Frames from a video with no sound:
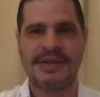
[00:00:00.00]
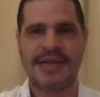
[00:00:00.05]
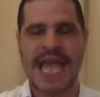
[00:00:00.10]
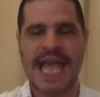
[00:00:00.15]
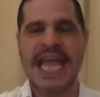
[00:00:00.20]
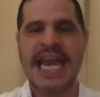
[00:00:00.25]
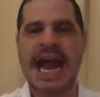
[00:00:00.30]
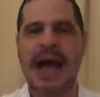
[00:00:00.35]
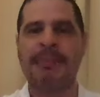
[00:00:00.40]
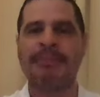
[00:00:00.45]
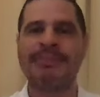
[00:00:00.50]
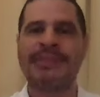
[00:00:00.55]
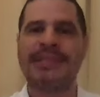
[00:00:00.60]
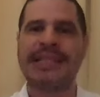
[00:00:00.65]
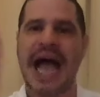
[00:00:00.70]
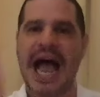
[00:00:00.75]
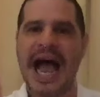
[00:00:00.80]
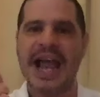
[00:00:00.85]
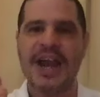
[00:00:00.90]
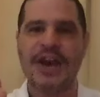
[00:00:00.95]
And I'm
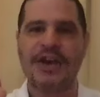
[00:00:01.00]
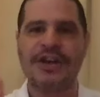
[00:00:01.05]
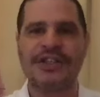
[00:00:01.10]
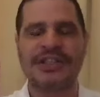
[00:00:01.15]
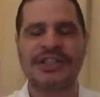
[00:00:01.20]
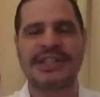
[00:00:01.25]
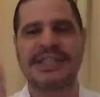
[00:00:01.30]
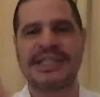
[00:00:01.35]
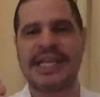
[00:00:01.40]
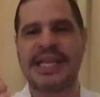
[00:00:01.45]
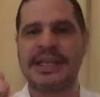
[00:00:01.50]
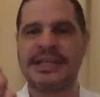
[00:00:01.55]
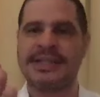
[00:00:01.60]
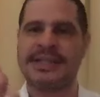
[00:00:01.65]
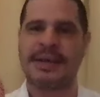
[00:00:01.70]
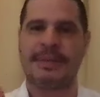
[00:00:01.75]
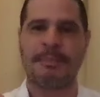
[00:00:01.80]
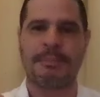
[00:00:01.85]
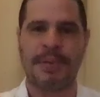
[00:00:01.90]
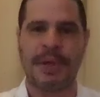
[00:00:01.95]
tired to seeing
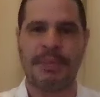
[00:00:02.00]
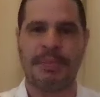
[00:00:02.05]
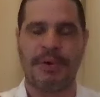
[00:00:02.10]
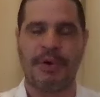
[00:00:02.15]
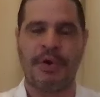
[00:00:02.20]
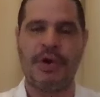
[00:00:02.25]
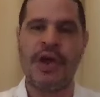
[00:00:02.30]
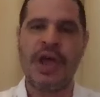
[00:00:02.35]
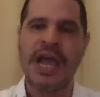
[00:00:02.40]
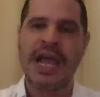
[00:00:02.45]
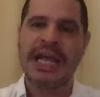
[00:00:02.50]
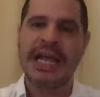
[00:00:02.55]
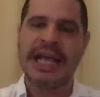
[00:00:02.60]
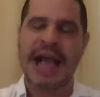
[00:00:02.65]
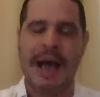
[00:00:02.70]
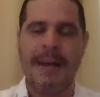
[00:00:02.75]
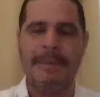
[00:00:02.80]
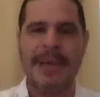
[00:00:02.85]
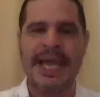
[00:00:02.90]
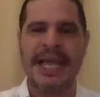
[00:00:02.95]
some people
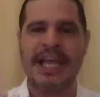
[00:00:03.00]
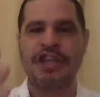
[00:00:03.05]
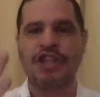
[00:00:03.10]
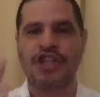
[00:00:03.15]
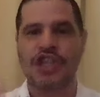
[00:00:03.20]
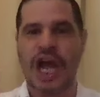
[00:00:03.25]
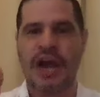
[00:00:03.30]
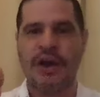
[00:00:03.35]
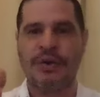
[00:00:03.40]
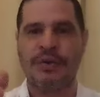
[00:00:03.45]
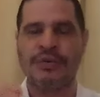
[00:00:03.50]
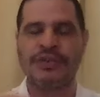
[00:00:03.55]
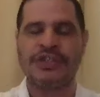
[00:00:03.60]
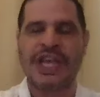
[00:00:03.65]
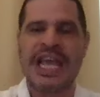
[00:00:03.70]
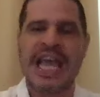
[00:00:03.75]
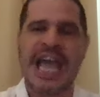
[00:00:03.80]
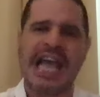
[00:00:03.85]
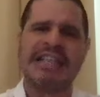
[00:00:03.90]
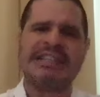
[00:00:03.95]
coming in channels
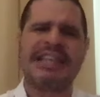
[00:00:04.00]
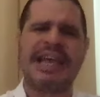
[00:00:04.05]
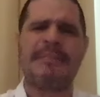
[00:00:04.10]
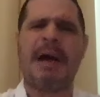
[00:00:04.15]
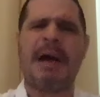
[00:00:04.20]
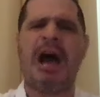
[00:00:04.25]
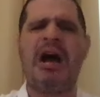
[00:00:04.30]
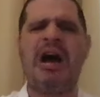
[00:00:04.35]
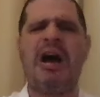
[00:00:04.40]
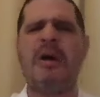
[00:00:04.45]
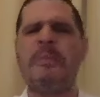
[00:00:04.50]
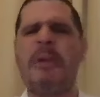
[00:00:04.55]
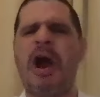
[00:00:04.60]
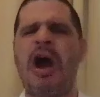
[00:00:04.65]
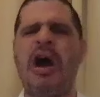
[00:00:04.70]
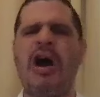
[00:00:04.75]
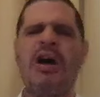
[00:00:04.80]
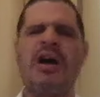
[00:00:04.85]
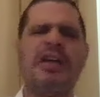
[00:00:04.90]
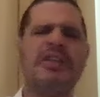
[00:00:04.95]
and say, but oh,
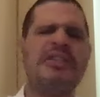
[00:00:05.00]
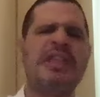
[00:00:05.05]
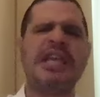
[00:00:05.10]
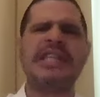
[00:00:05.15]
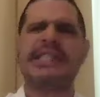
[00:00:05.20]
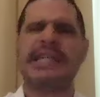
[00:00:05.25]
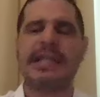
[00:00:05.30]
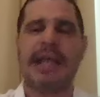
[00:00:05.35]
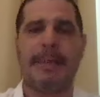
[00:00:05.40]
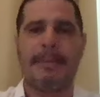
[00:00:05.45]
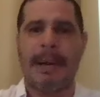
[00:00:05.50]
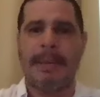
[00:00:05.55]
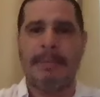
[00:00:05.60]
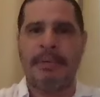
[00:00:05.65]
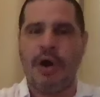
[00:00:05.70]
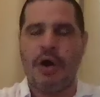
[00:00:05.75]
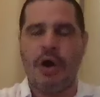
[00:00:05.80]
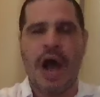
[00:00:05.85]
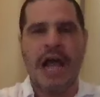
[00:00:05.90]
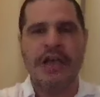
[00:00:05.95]
bro, this and that. But
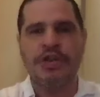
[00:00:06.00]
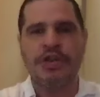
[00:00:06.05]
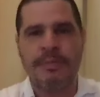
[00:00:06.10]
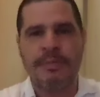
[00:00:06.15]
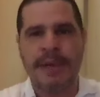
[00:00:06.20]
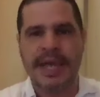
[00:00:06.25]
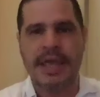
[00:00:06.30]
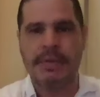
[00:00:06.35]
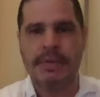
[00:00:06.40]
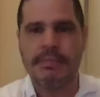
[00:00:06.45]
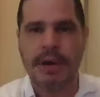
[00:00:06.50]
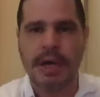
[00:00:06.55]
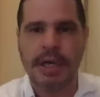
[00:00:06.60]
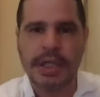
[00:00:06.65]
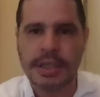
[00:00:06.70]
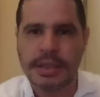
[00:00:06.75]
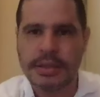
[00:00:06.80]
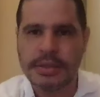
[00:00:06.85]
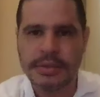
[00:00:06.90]
bro, are you making money?